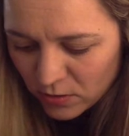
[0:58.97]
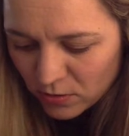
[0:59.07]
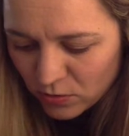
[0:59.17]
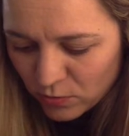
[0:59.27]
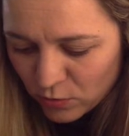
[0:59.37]

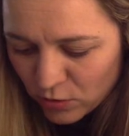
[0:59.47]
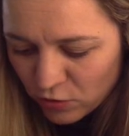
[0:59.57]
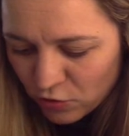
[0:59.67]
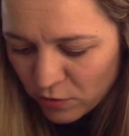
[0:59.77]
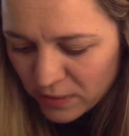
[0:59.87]
So I'm going
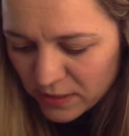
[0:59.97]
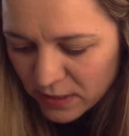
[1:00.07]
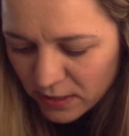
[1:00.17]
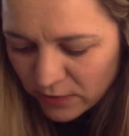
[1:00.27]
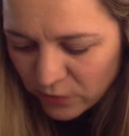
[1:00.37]
to draw my
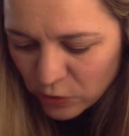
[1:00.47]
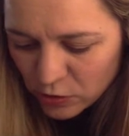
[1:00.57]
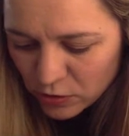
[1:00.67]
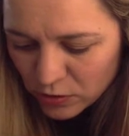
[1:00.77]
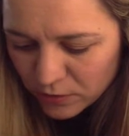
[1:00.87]
circuit
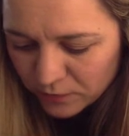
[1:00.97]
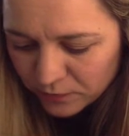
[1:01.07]
first.